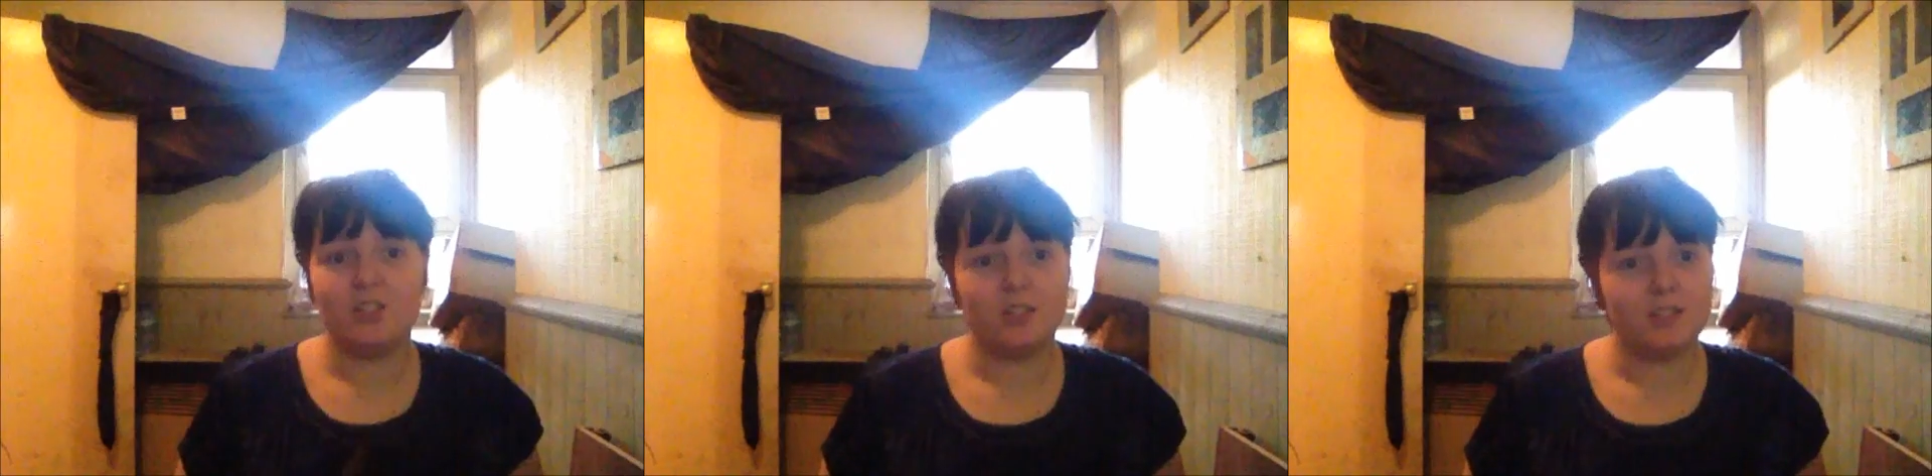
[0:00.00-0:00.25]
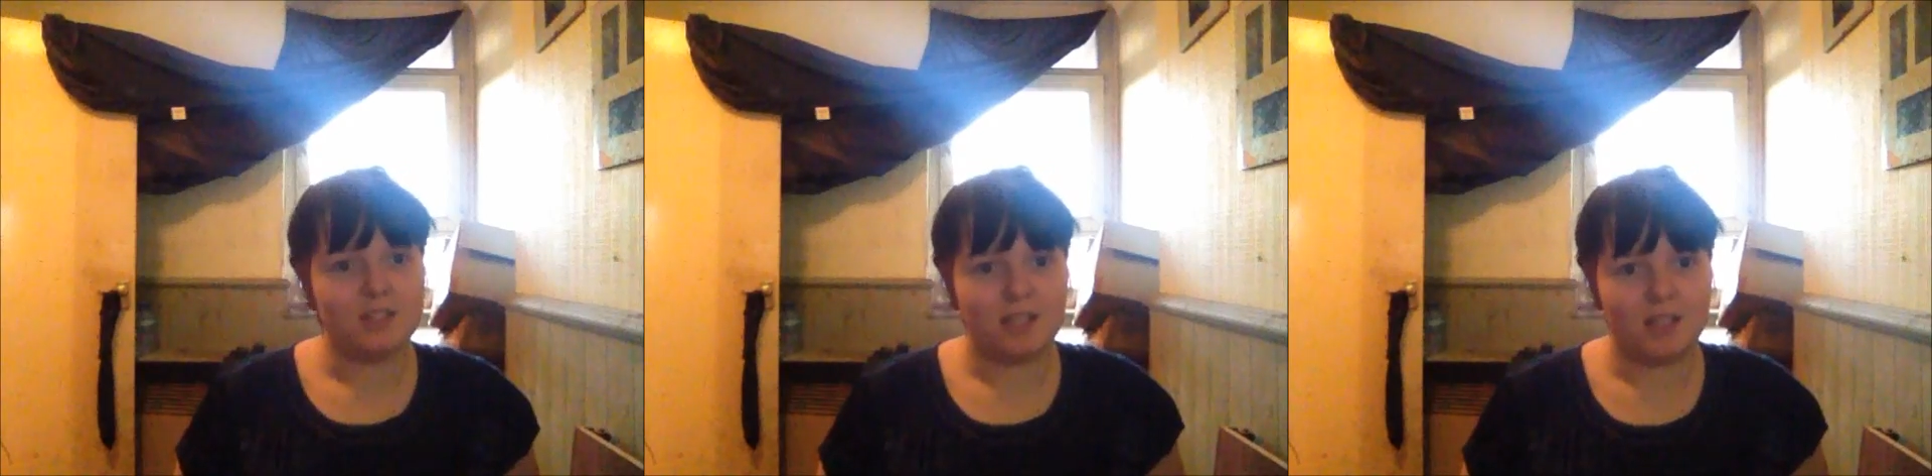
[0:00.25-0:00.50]

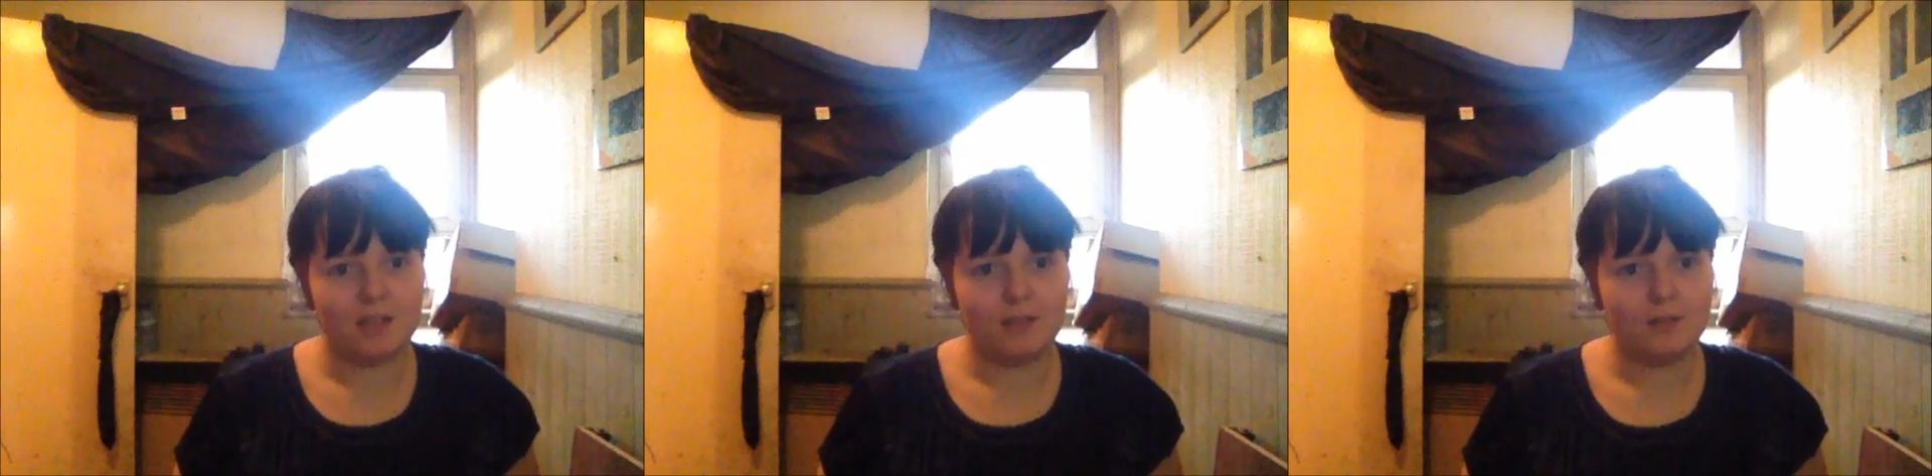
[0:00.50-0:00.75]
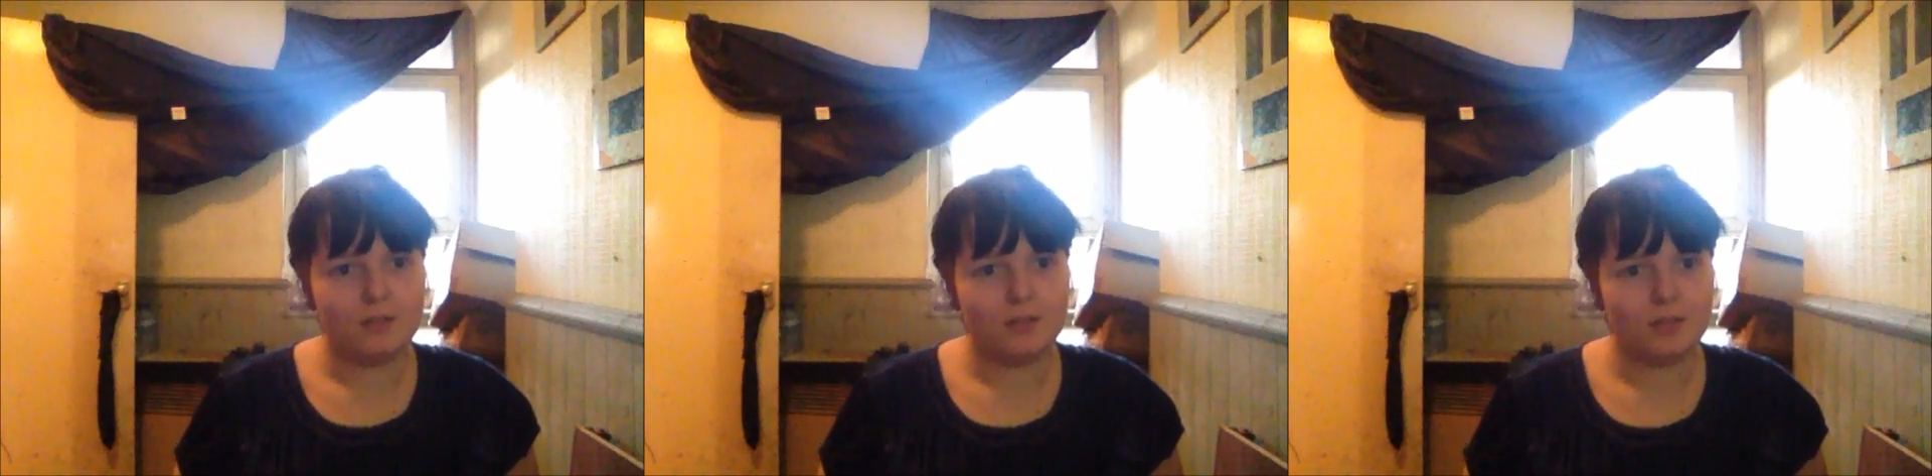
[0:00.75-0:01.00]
shall see
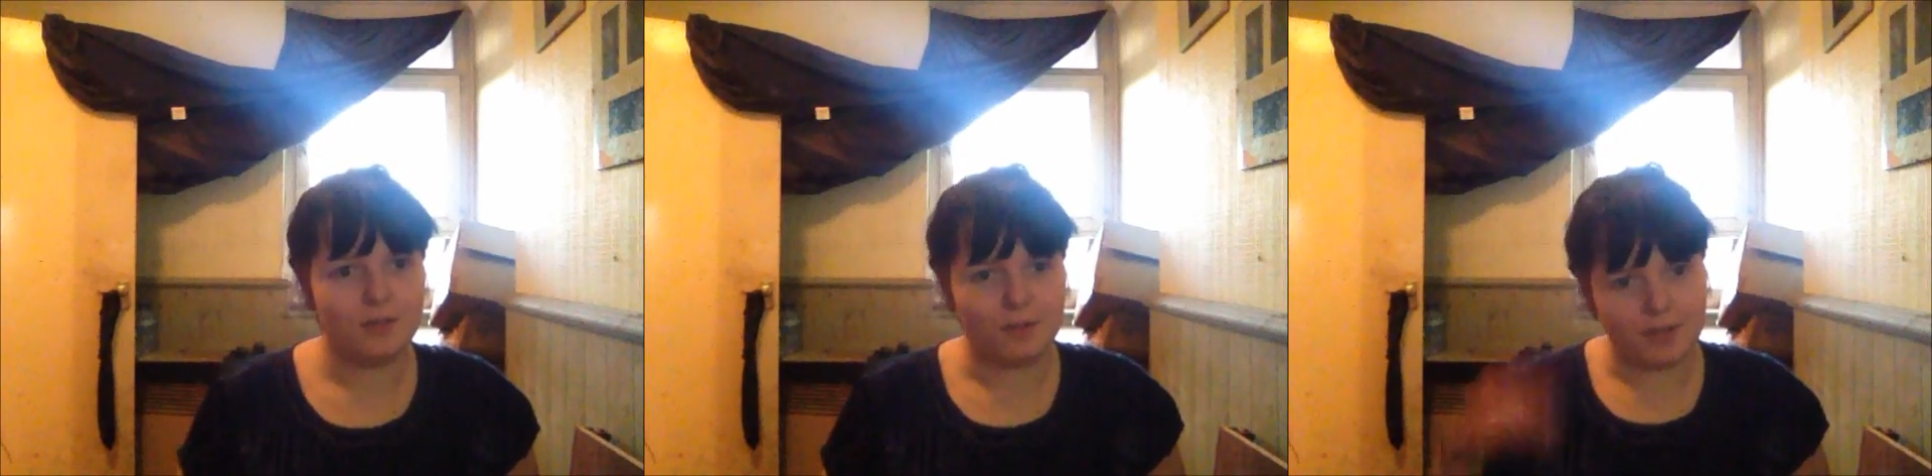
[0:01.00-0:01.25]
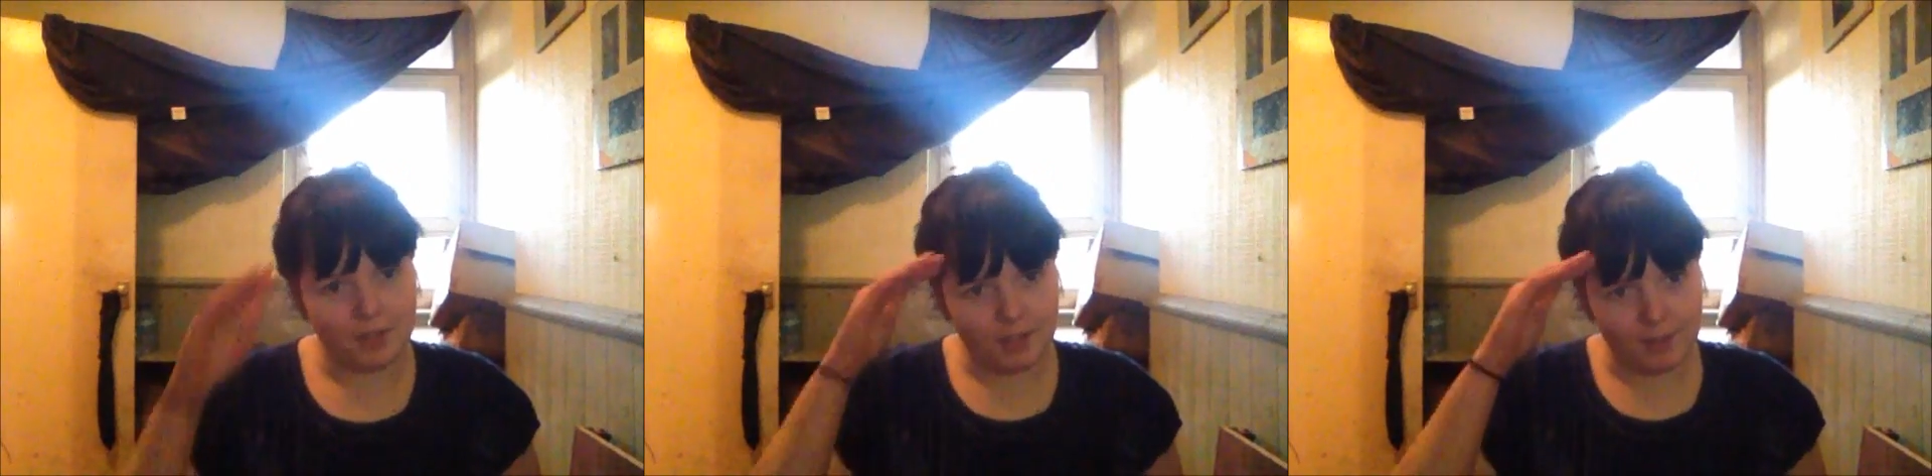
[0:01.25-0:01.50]
you
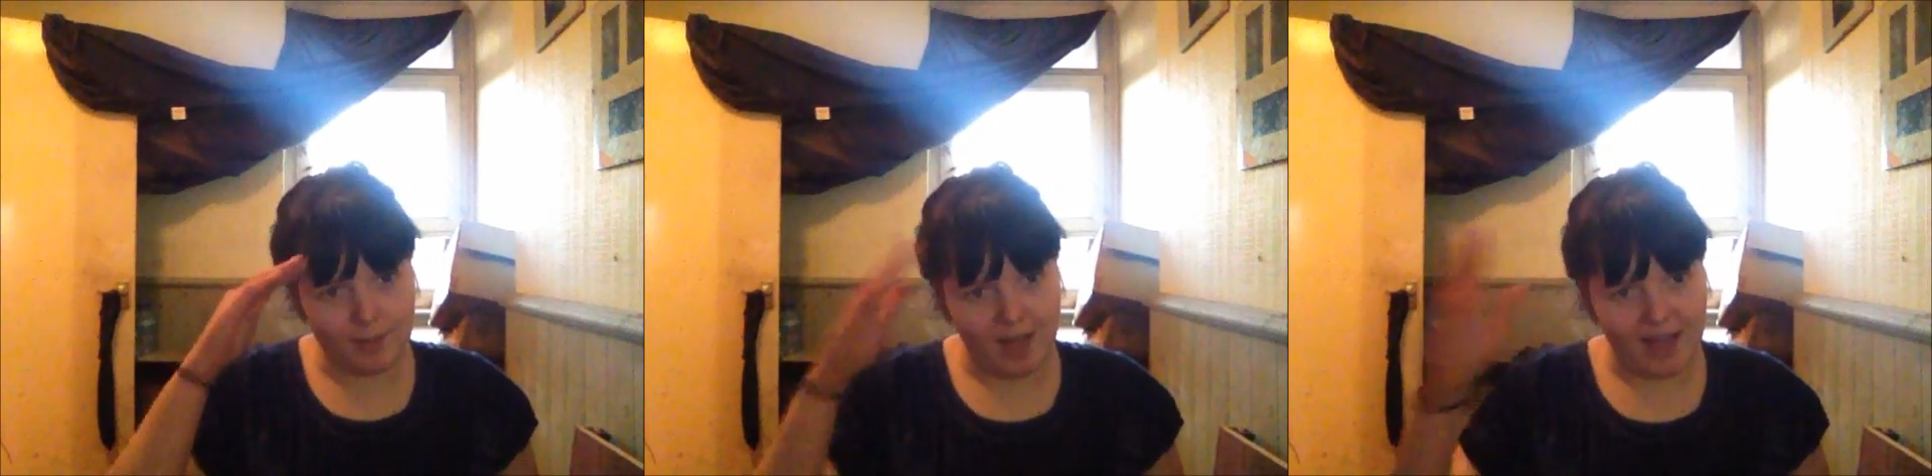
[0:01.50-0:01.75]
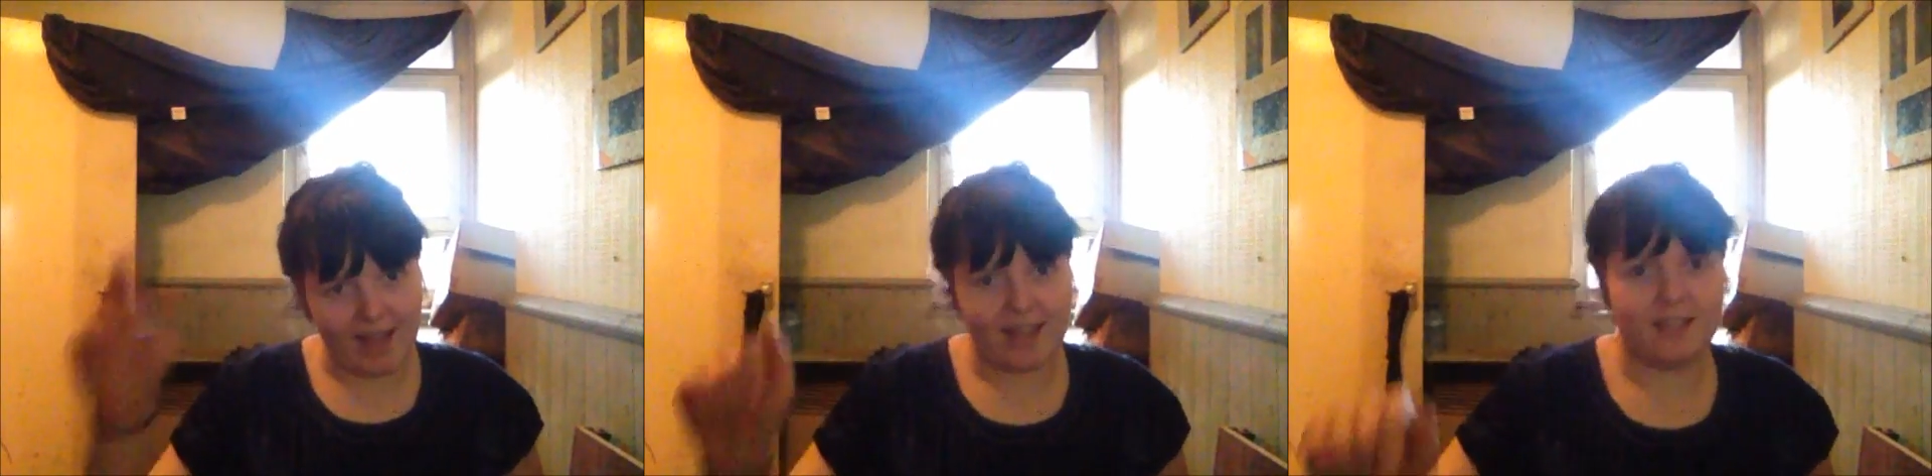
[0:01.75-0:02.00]
soon.
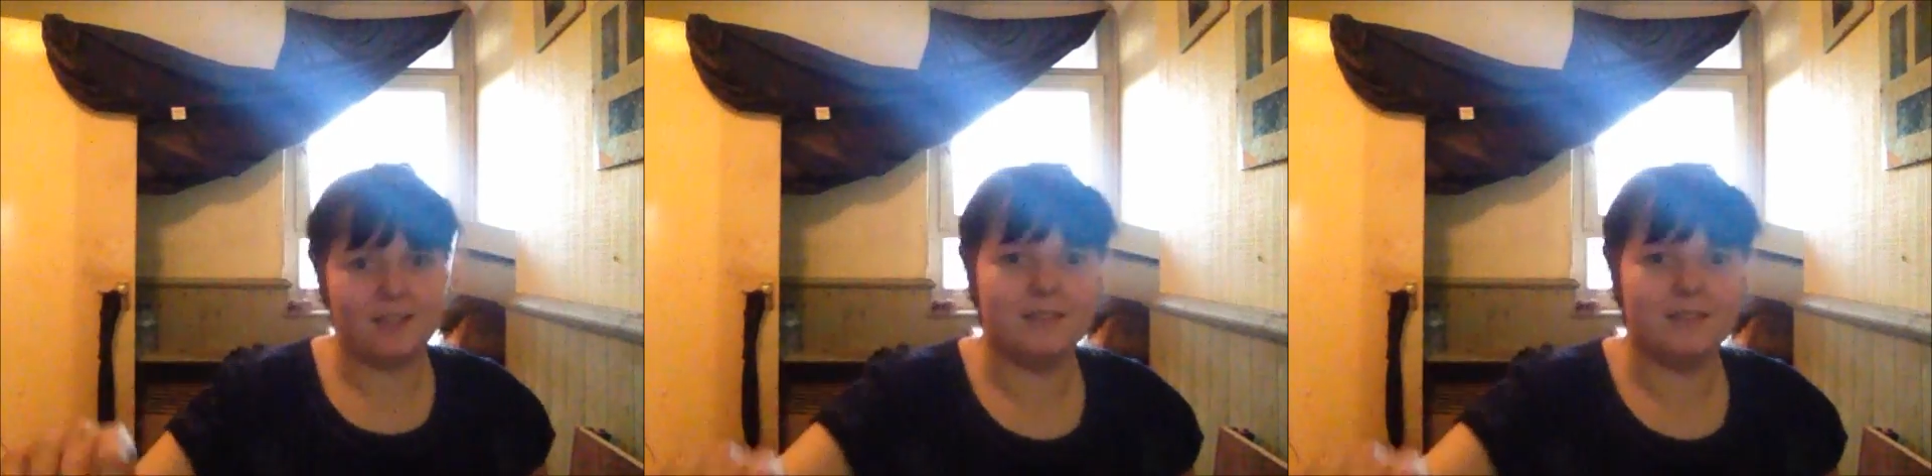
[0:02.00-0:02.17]
Goodbye.